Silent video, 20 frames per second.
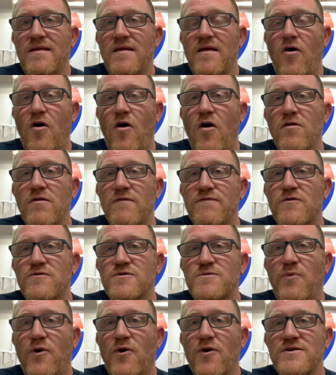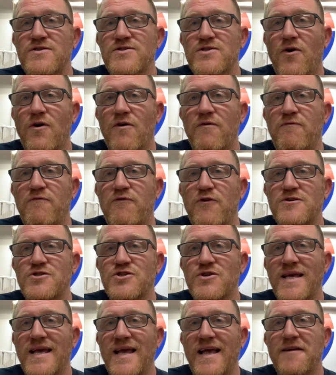all of those parts are
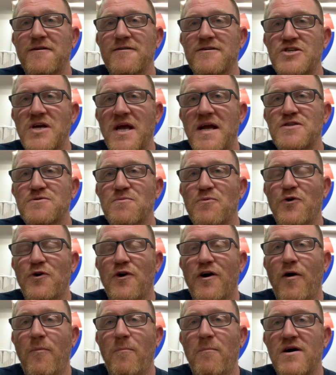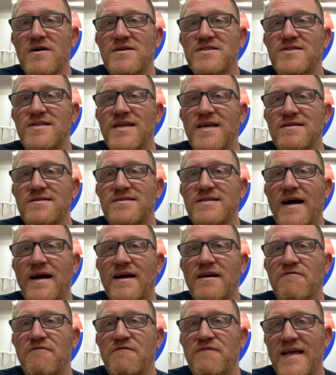virtually interchangeable amongst the
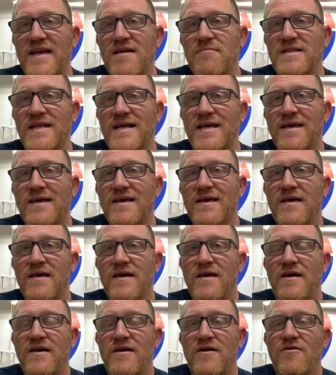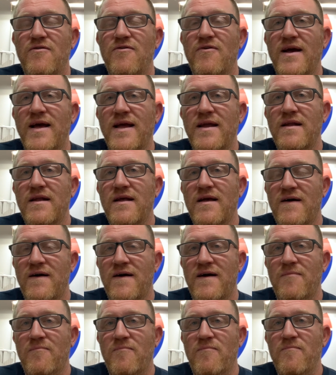entire family, right?
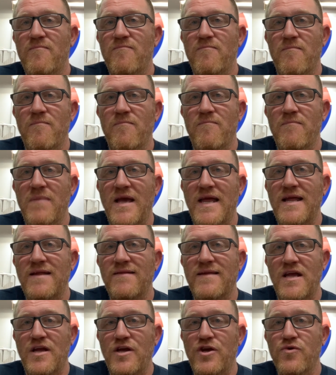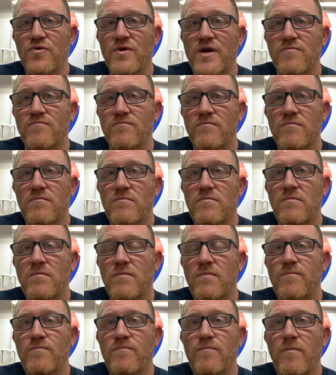Meaning that you can
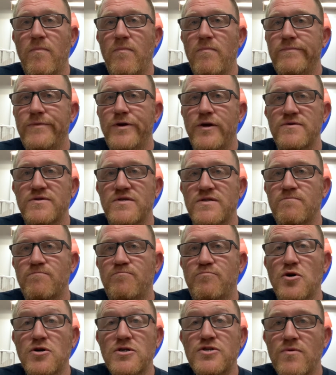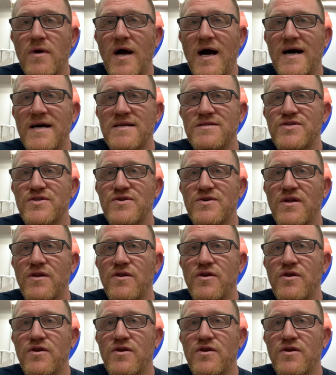use push rods, you can